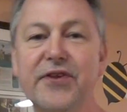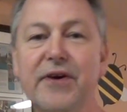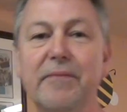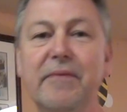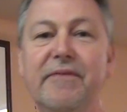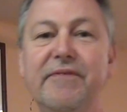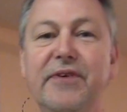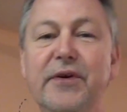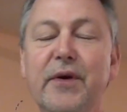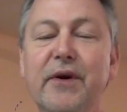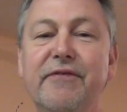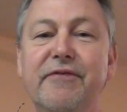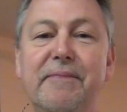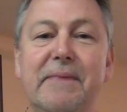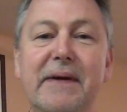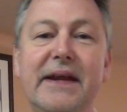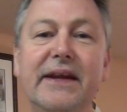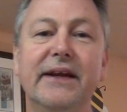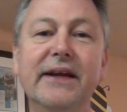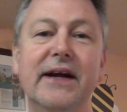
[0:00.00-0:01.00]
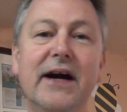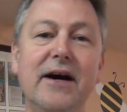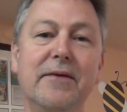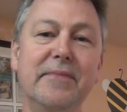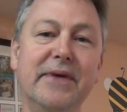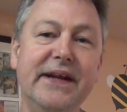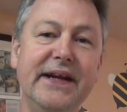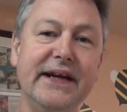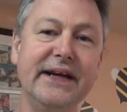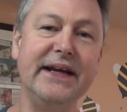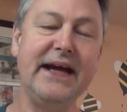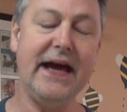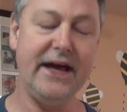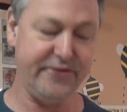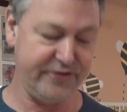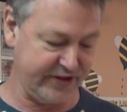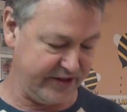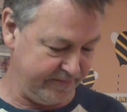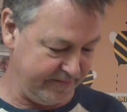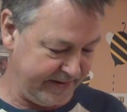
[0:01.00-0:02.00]
some of you have been commenting and
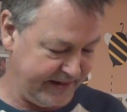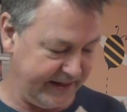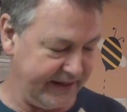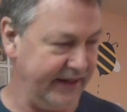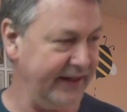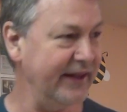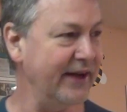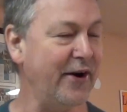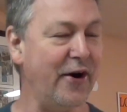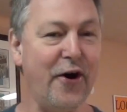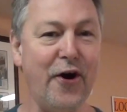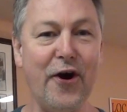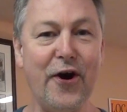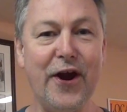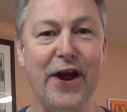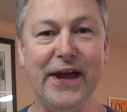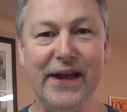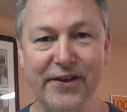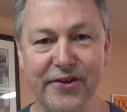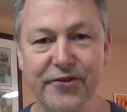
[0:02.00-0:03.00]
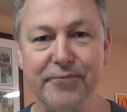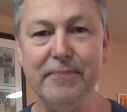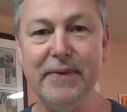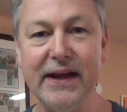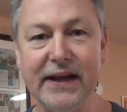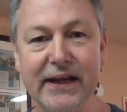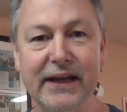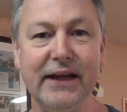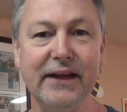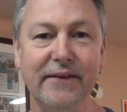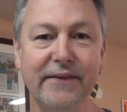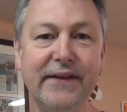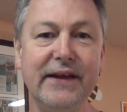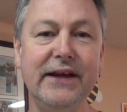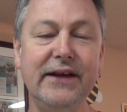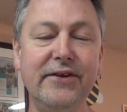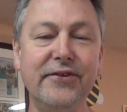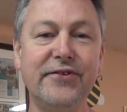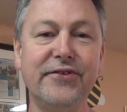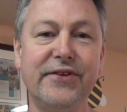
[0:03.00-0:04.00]
asking me, are, is making
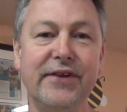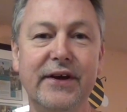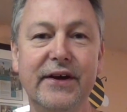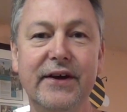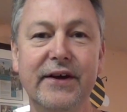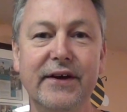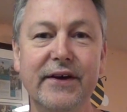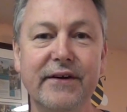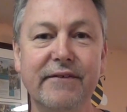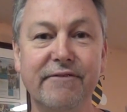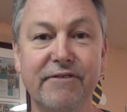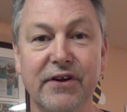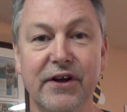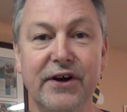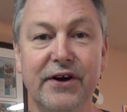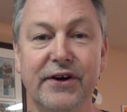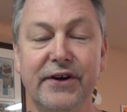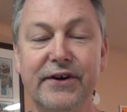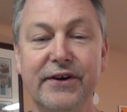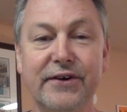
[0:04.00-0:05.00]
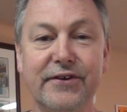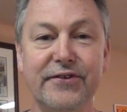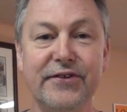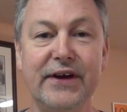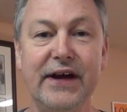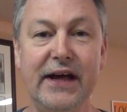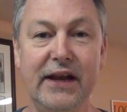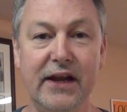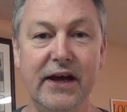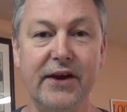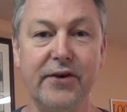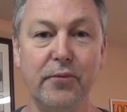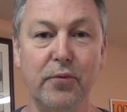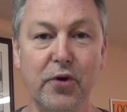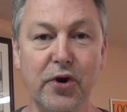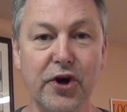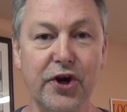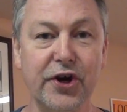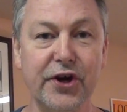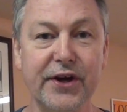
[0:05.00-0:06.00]
these vlogs a lot of
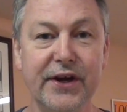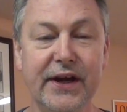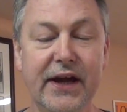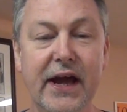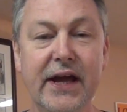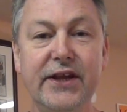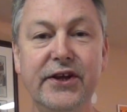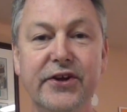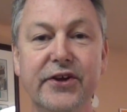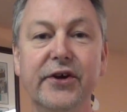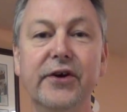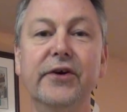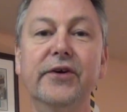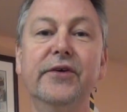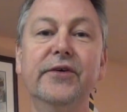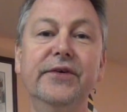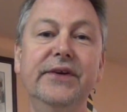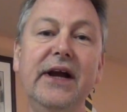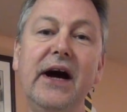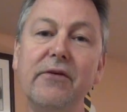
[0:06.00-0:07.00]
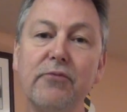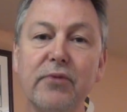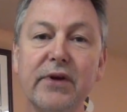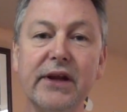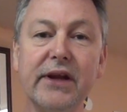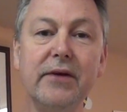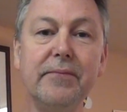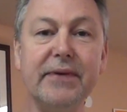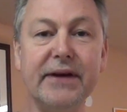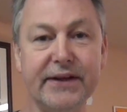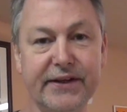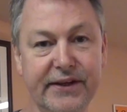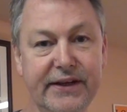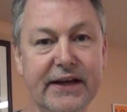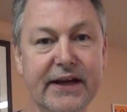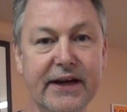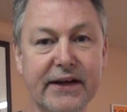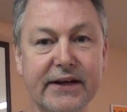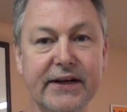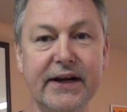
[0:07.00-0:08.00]
work? And you know, not really, but
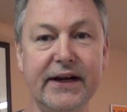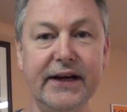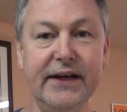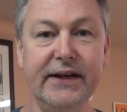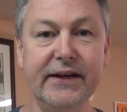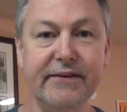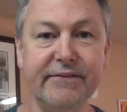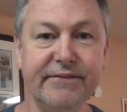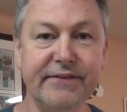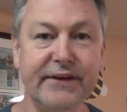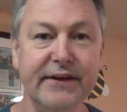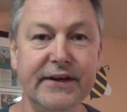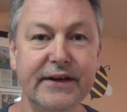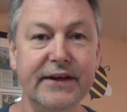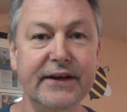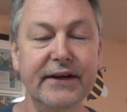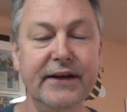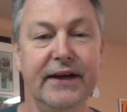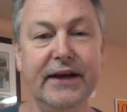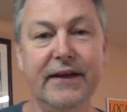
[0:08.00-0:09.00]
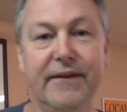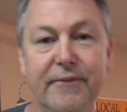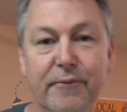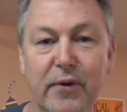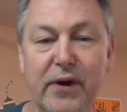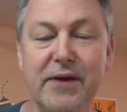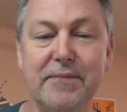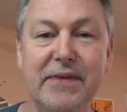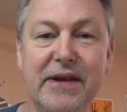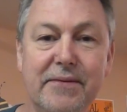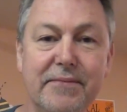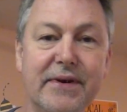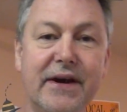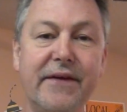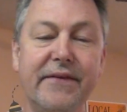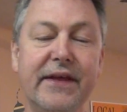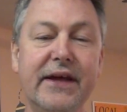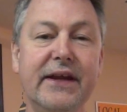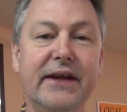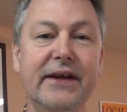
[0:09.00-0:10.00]
yeah, kind of. And what I mean
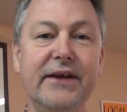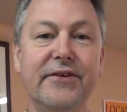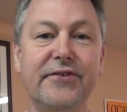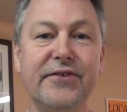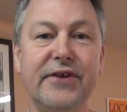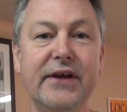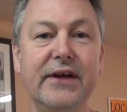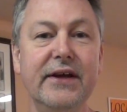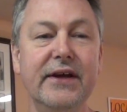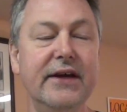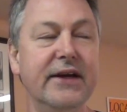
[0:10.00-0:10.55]
by that is,